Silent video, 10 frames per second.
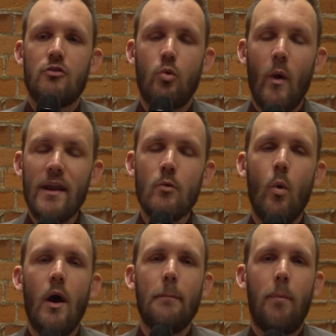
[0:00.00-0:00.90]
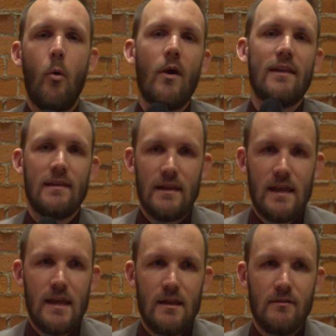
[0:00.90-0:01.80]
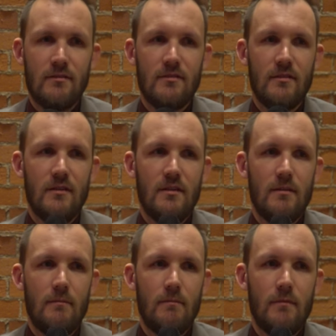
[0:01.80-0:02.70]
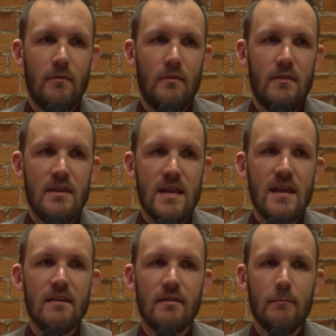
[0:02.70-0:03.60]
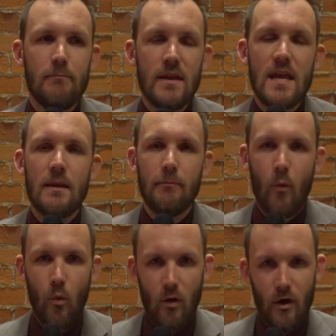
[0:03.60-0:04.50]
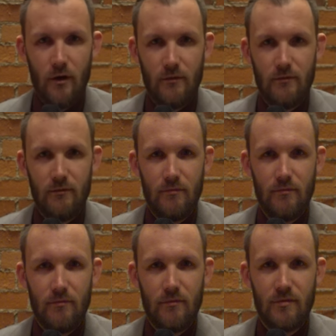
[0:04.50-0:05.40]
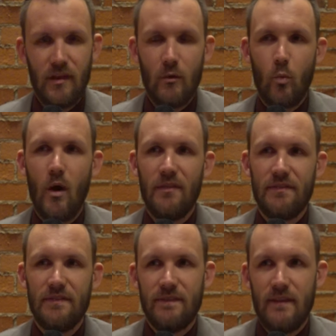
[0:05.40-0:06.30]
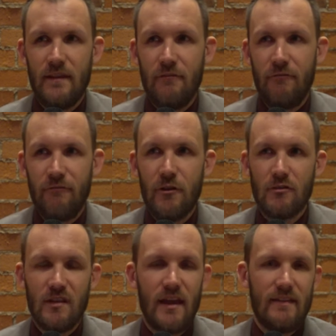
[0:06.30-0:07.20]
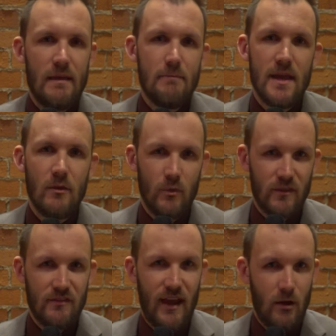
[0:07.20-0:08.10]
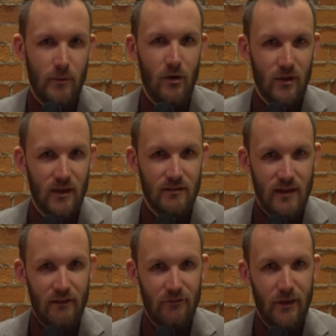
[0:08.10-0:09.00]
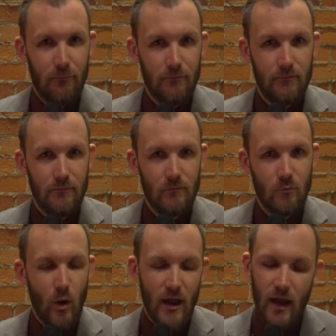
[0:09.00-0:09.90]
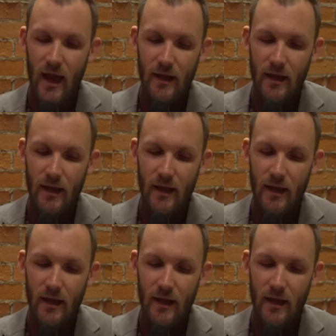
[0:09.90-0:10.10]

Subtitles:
21-point leads need to mean more than what it feels like they mean when the Sacramento Kings have them, right?